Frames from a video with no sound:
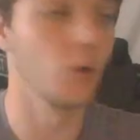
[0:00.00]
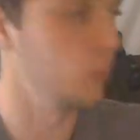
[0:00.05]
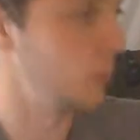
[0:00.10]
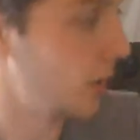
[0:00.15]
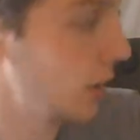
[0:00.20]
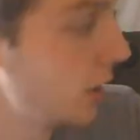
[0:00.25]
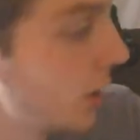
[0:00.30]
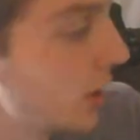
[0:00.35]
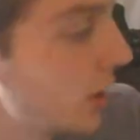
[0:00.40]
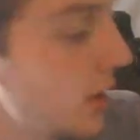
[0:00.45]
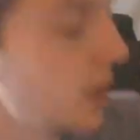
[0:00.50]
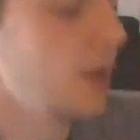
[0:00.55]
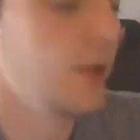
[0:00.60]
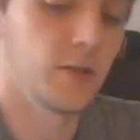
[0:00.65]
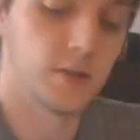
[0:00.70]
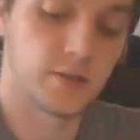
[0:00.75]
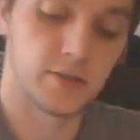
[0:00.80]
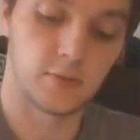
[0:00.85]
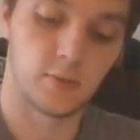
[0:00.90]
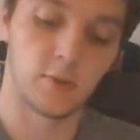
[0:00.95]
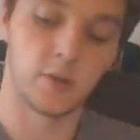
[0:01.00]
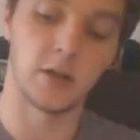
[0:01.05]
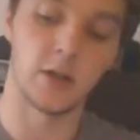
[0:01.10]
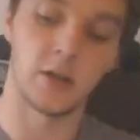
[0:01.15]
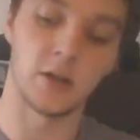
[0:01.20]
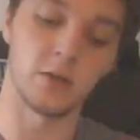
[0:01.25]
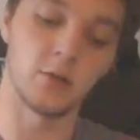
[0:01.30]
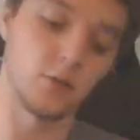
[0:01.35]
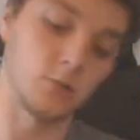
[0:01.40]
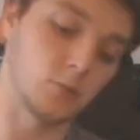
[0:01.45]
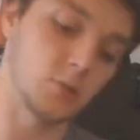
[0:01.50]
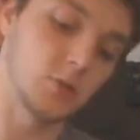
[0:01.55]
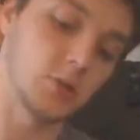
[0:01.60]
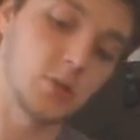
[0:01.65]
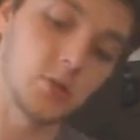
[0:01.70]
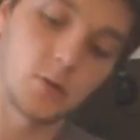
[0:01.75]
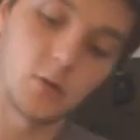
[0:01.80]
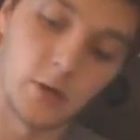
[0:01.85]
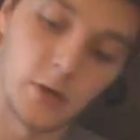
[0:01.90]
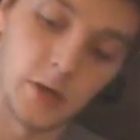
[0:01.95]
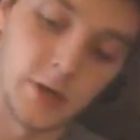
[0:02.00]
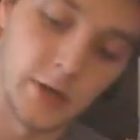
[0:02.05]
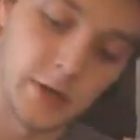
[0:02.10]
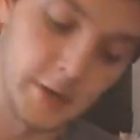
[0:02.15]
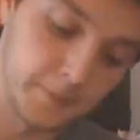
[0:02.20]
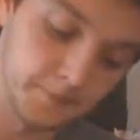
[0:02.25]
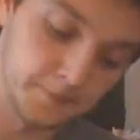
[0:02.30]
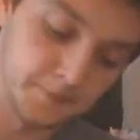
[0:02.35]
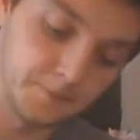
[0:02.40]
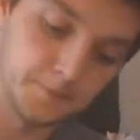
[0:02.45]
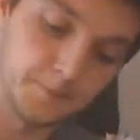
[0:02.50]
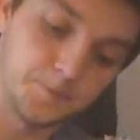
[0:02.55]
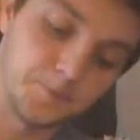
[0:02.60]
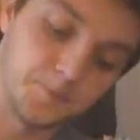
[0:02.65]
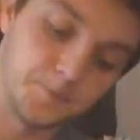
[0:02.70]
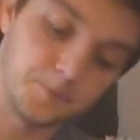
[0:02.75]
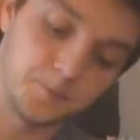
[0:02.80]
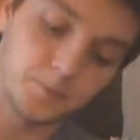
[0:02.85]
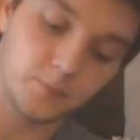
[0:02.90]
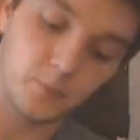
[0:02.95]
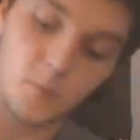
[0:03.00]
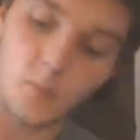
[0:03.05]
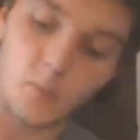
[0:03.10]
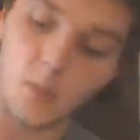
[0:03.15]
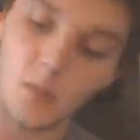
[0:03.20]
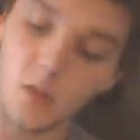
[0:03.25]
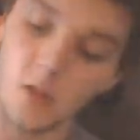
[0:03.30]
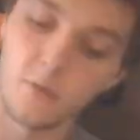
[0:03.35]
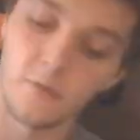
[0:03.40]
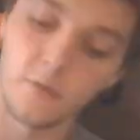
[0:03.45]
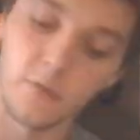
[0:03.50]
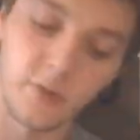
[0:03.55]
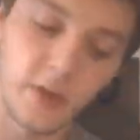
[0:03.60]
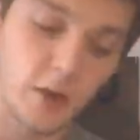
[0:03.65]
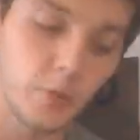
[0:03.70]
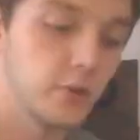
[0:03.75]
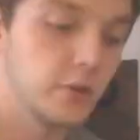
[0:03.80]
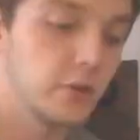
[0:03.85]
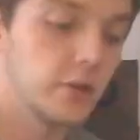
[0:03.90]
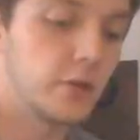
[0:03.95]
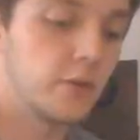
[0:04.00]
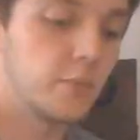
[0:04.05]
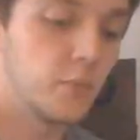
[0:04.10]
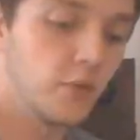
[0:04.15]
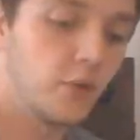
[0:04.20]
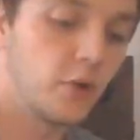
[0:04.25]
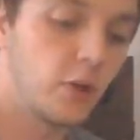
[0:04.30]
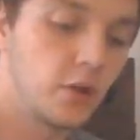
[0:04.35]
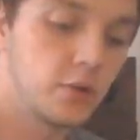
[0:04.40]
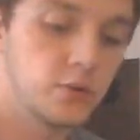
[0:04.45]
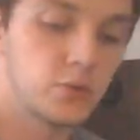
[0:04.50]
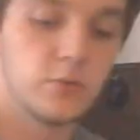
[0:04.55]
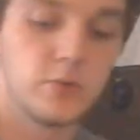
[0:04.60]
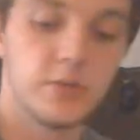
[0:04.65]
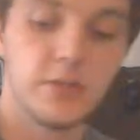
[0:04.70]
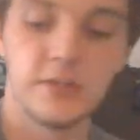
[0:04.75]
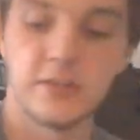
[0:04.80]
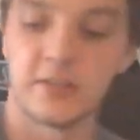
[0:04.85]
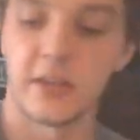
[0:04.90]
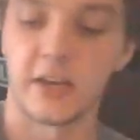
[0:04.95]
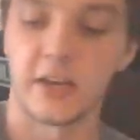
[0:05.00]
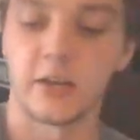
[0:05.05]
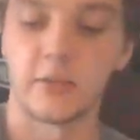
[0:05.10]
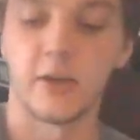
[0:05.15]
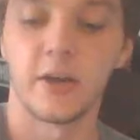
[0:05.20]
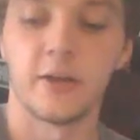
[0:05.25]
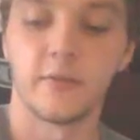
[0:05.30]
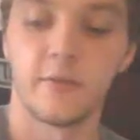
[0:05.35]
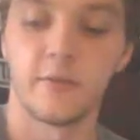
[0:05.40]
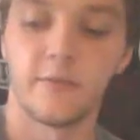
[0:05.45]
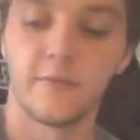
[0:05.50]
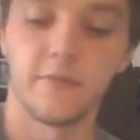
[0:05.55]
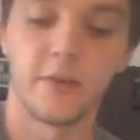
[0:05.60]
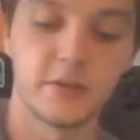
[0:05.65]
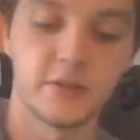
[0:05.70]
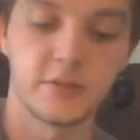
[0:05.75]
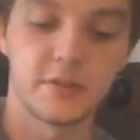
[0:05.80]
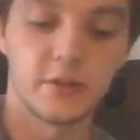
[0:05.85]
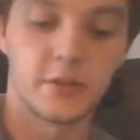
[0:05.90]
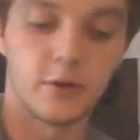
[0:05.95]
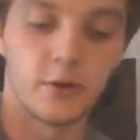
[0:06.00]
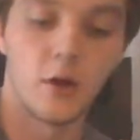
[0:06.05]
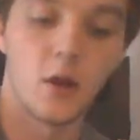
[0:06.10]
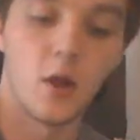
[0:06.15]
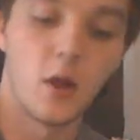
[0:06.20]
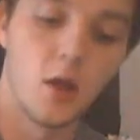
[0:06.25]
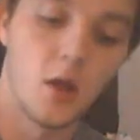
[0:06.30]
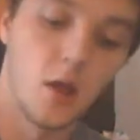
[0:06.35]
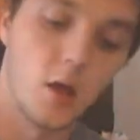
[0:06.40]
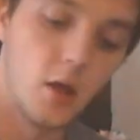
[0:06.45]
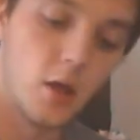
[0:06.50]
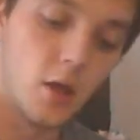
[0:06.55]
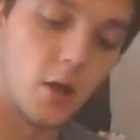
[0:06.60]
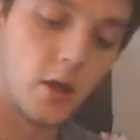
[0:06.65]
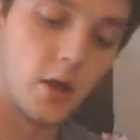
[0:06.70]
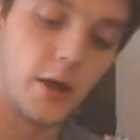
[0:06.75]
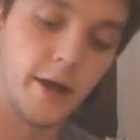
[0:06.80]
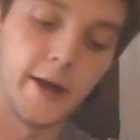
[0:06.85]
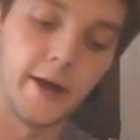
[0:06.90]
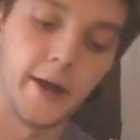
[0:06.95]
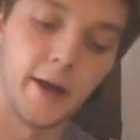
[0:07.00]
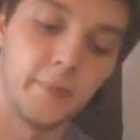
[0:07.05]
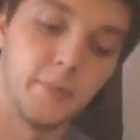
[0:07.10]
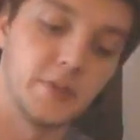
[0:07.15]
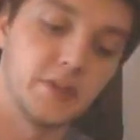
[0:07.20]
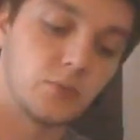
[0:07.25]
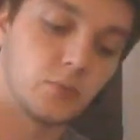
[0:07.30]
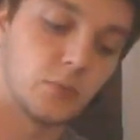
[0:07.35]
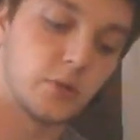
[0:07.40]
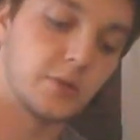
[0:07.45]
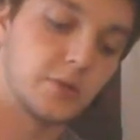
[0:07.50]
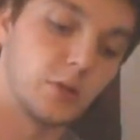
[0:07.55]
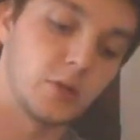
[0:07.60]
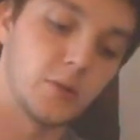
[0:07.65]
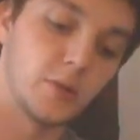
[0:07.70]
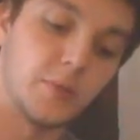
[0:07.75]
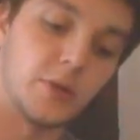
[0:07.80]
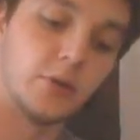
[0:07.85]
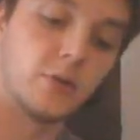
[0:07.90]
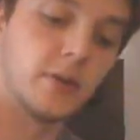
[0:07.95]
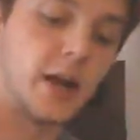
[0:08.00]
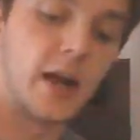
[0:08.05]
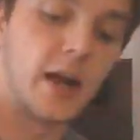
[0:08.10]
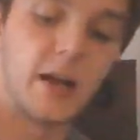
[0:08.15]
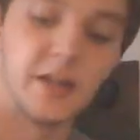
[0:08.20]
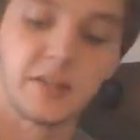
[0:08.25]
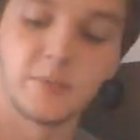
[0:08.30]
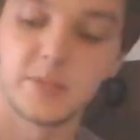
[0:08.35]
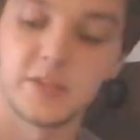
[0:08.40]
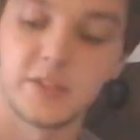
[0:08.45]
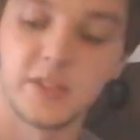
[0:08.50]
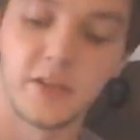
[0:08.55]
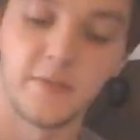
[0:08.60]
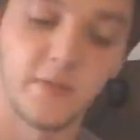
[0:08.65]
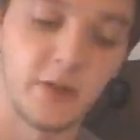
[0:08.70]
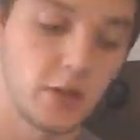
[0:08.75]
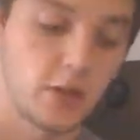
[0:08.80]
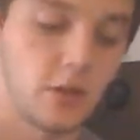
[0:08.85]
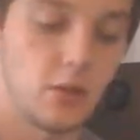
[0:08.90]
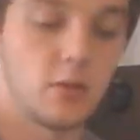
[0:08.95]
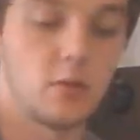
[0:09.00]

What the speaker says: but that's the one that I use for that one. And then moving on to the second line of defense here. This one is going to be your non-specific.